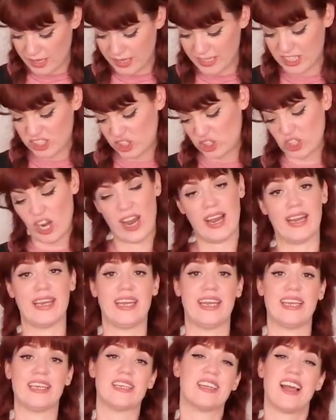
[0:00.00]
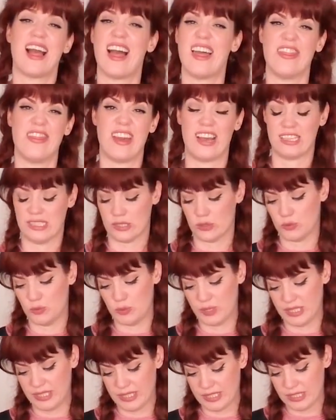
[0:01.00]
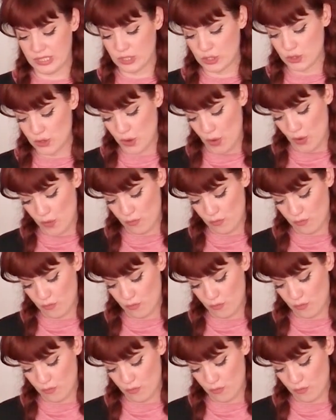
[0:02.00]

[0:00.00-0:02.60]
it's shiny, and that's all we need to know.